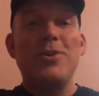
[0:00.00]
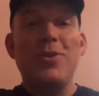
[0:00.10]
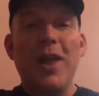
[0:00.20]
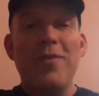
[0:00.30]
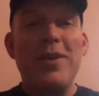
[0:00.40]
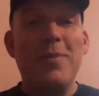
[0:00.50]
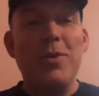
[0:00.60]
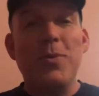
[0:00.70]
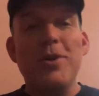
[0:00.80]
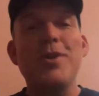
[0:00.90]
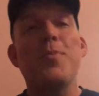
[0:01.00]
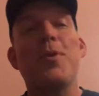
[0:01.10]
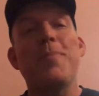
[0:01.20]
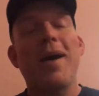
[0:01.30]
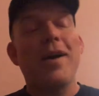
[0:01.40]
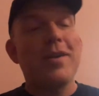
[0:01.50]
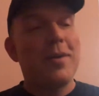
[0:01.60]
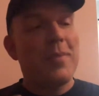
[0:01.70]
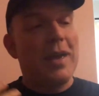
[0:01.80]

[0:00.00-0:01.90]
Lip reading: when you love Him, you want to know more about Him,